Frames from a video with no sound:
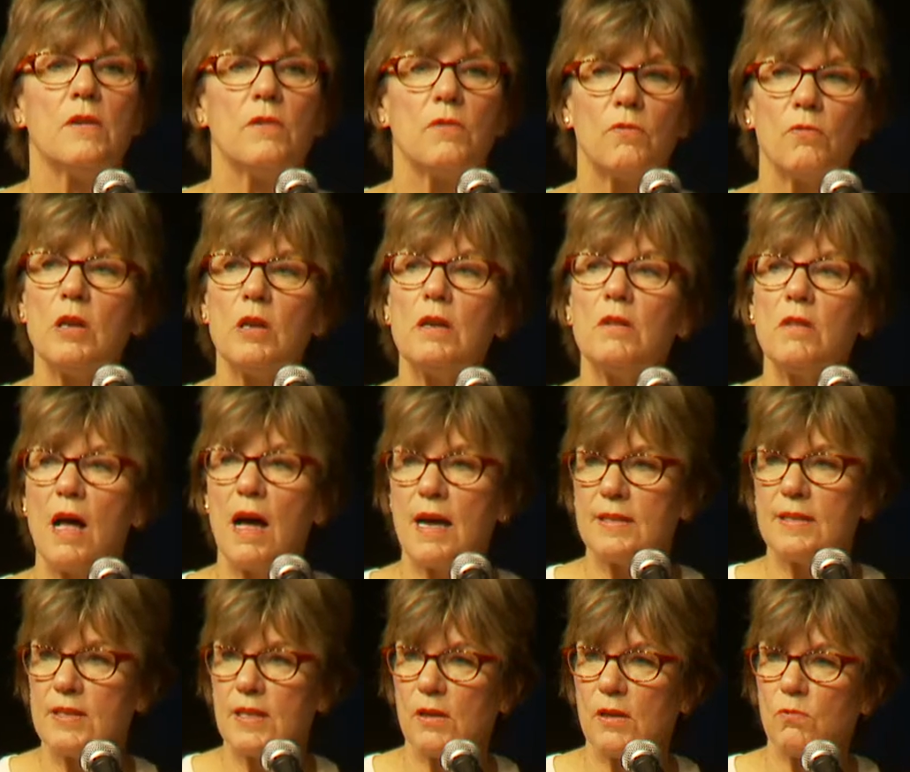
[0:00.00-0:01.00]

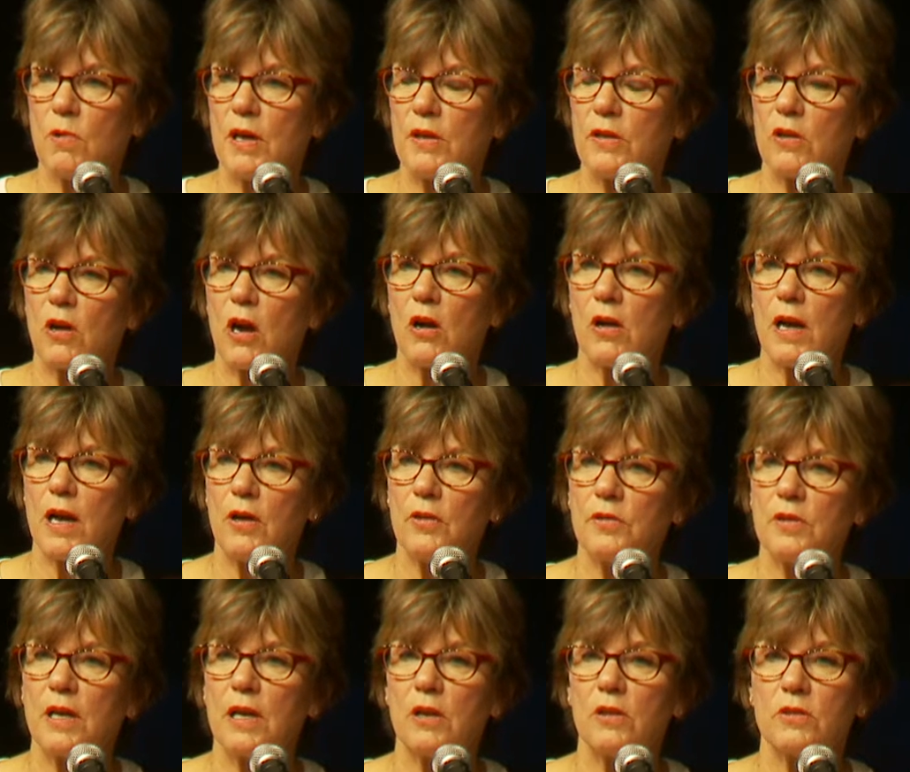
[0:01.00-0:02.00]
realizing whether our
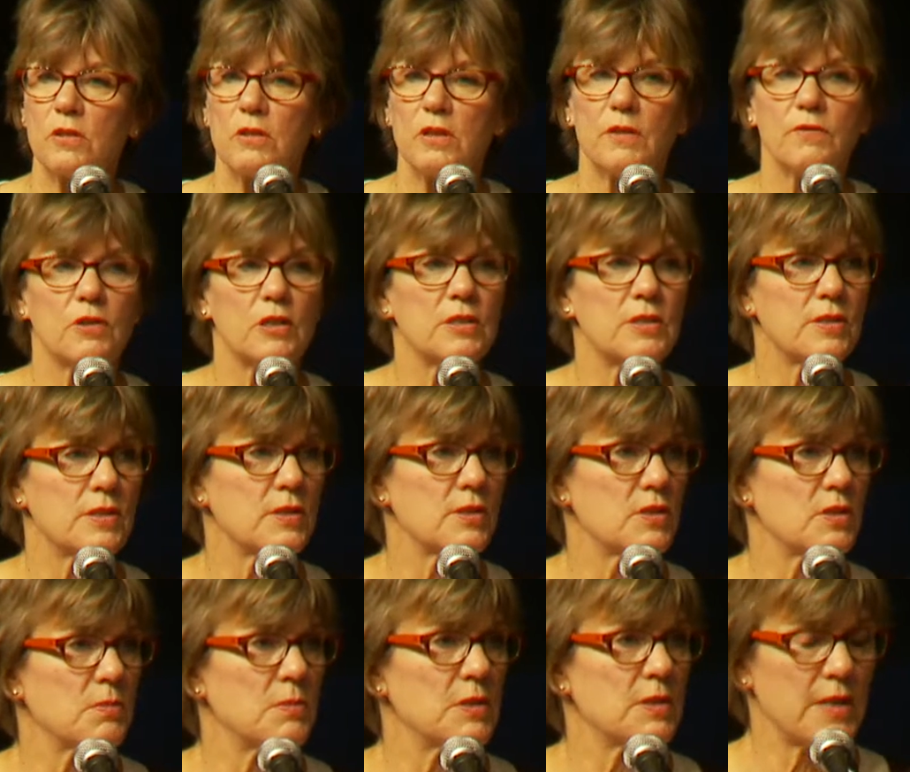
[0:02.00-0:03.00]
healthcare delivery
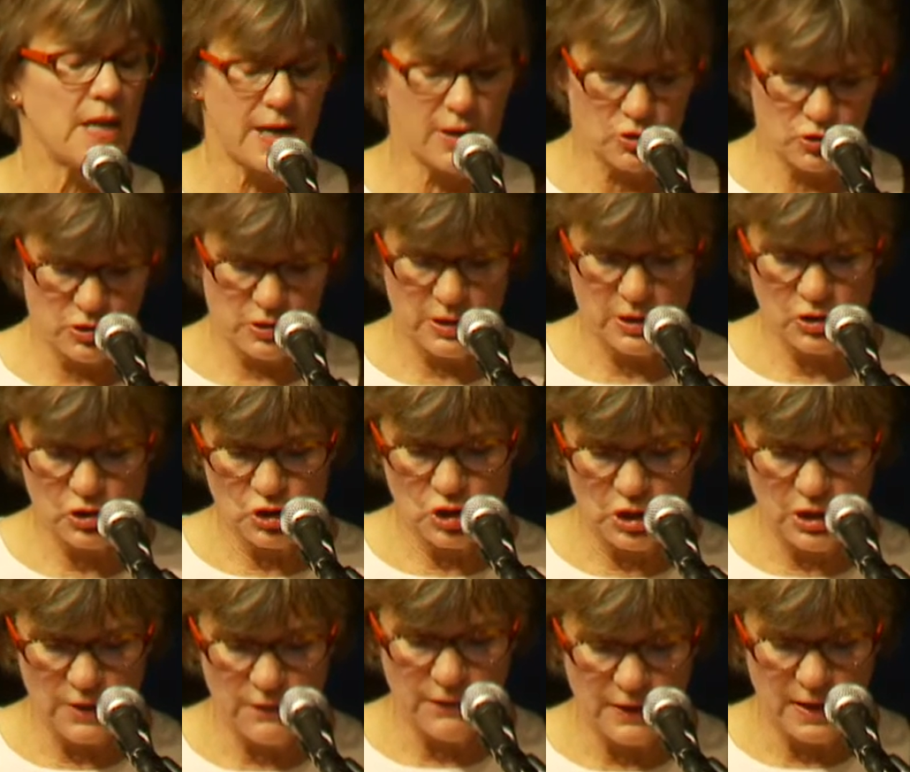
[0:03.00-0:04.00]
system is actually
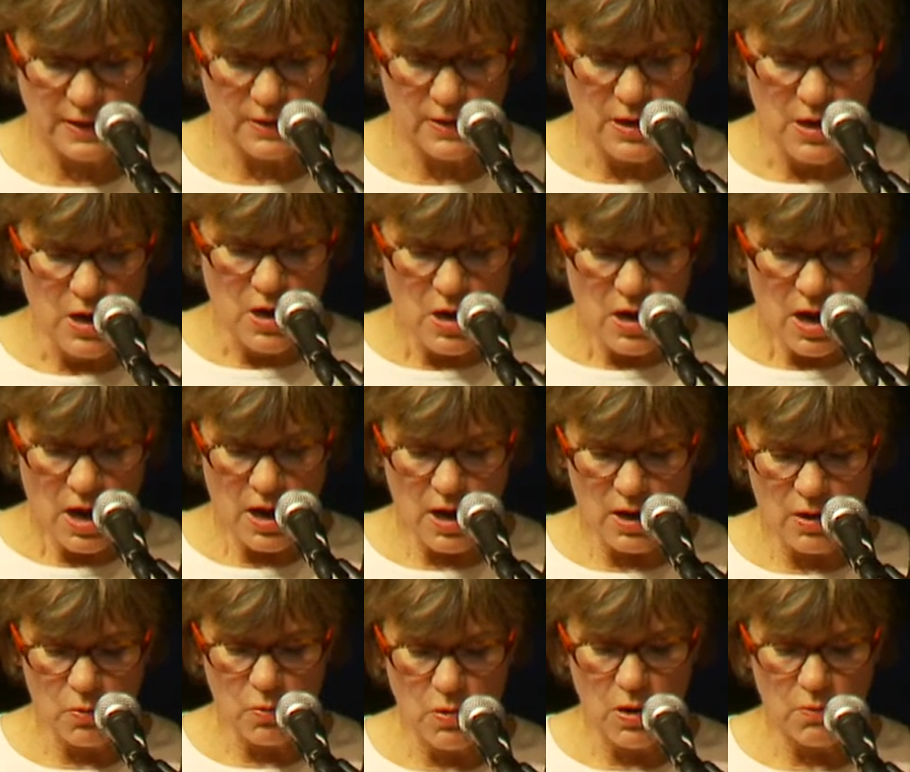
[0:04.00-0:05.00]
achieving
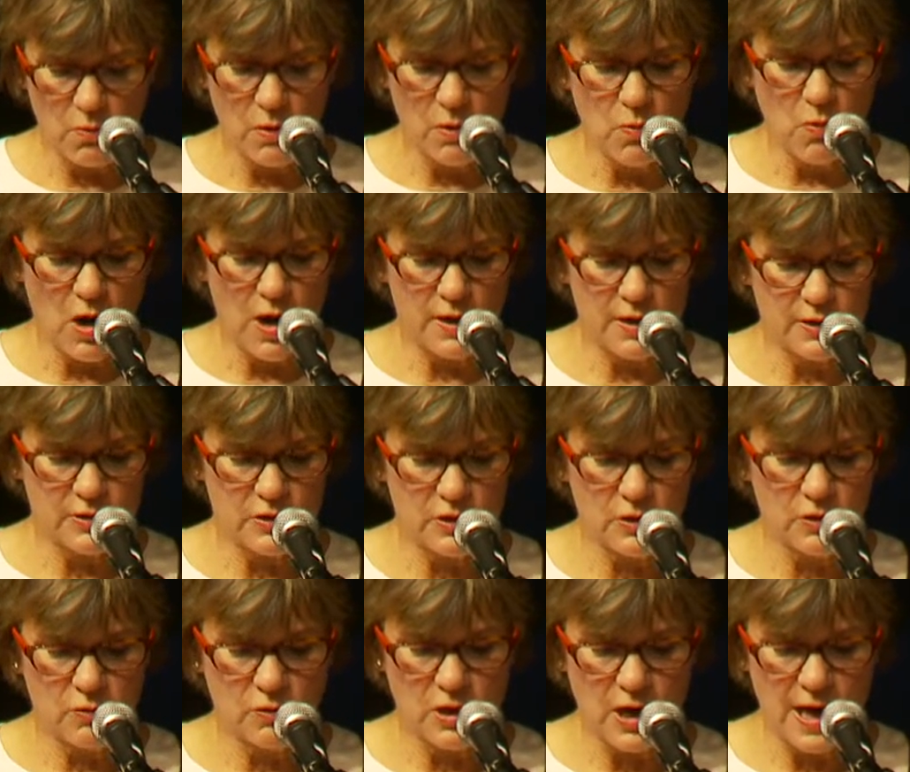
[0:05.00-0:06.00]
what we want it
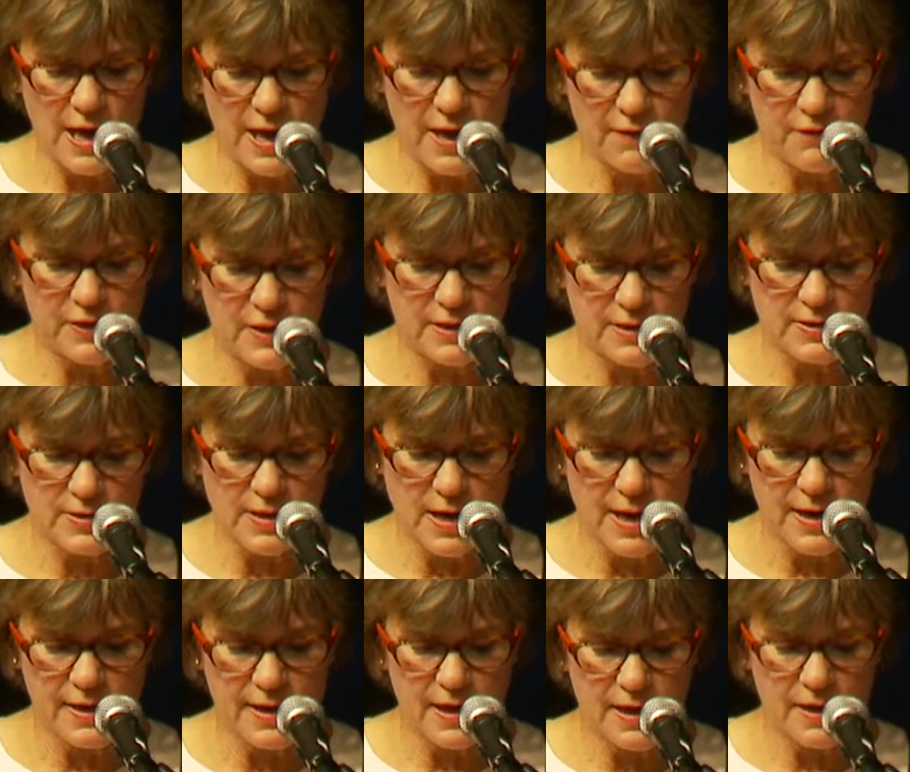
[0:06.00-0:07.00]
to. And I have an
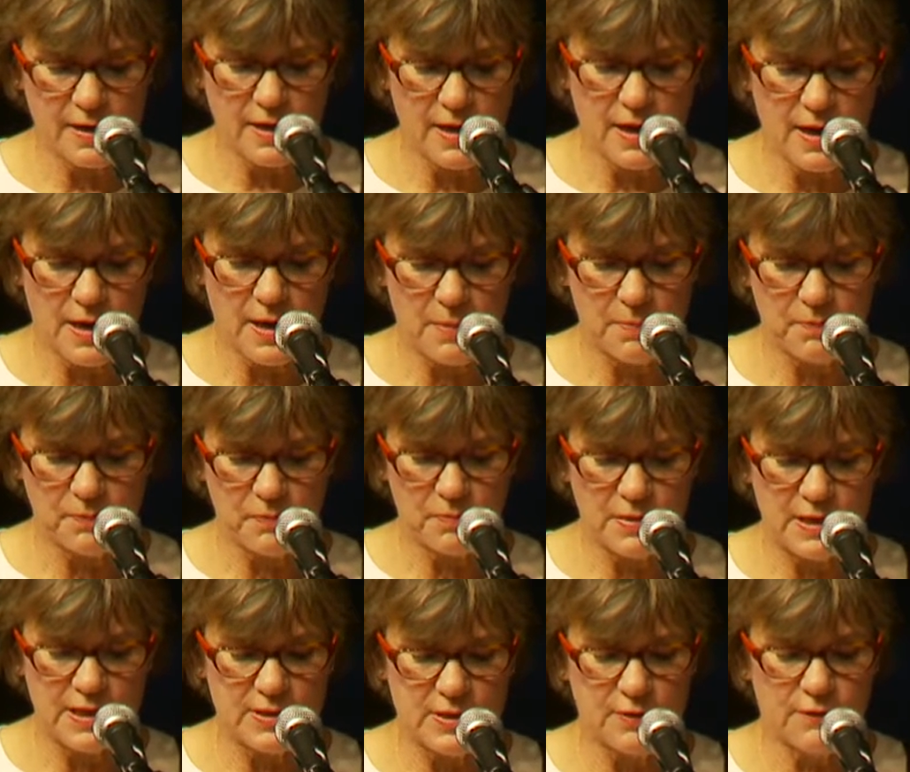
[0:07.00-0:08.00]
exciting
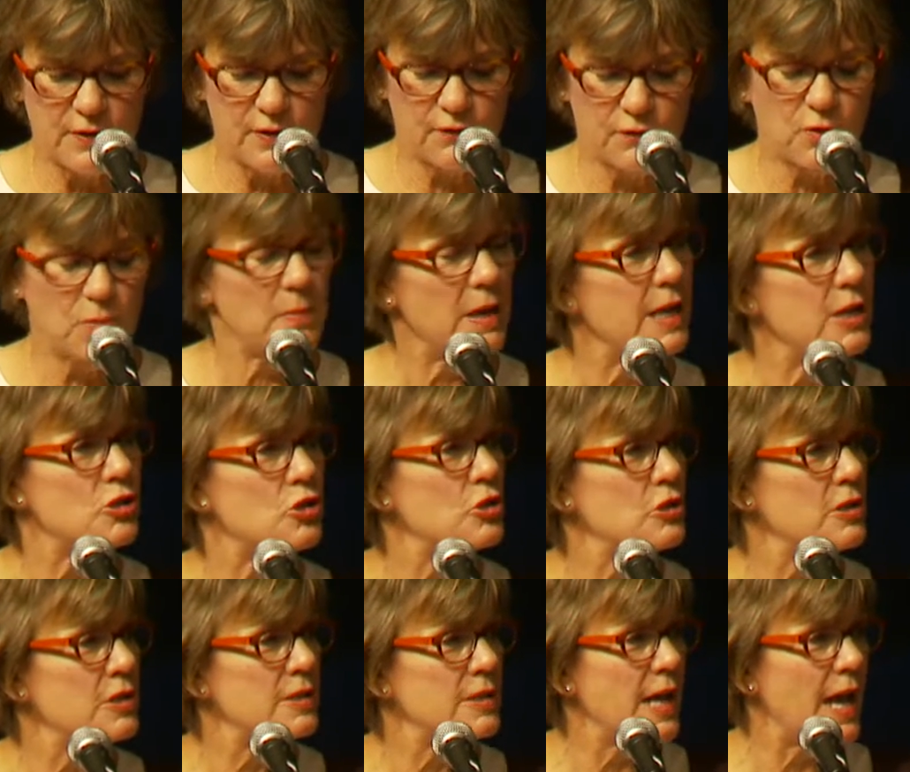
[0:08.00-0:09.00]
piece of
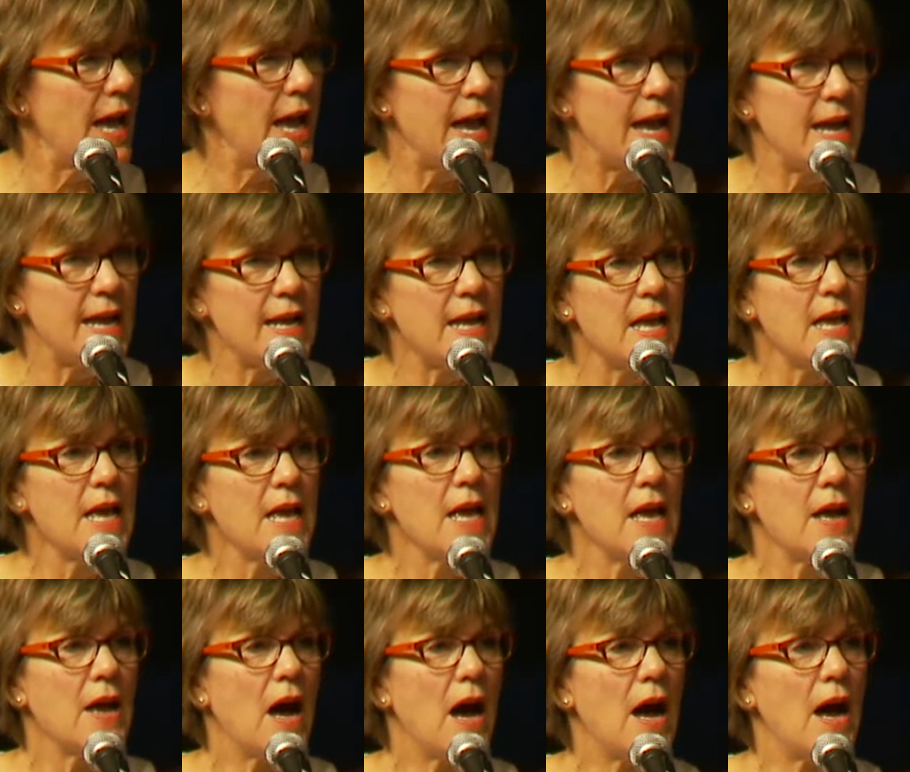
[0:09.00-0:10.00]
information today
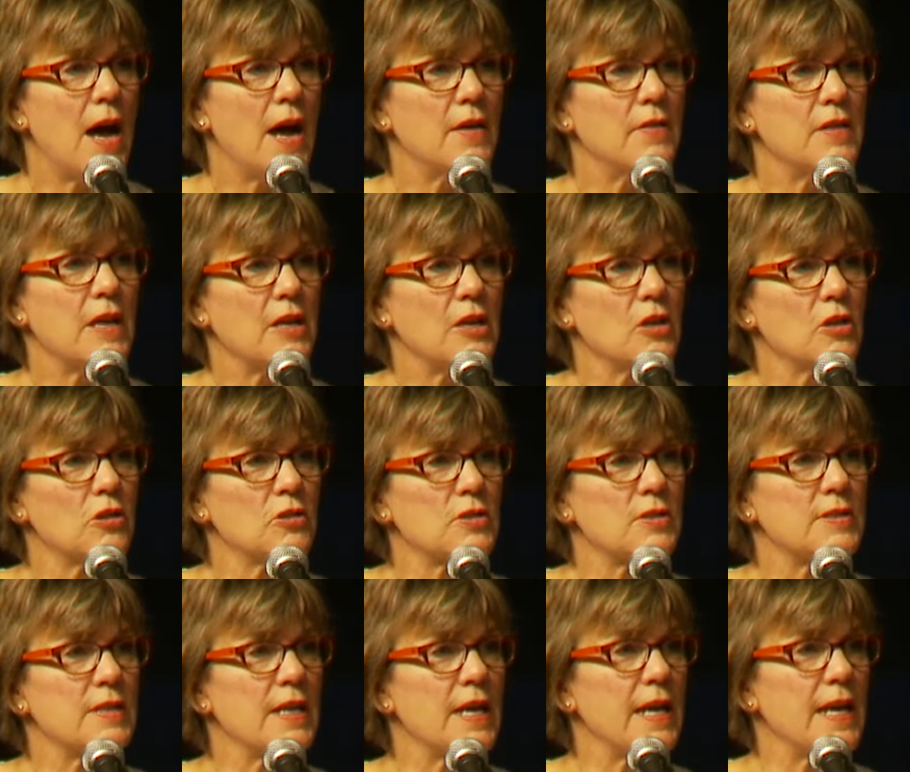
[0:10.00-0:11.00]
that you'll
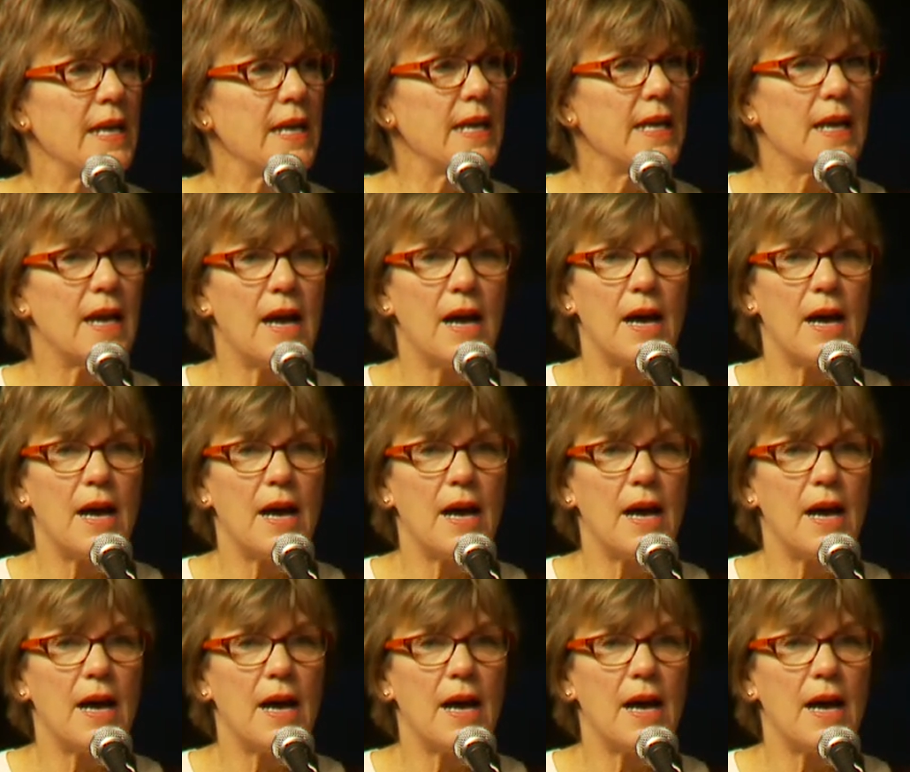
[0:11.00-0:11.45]
see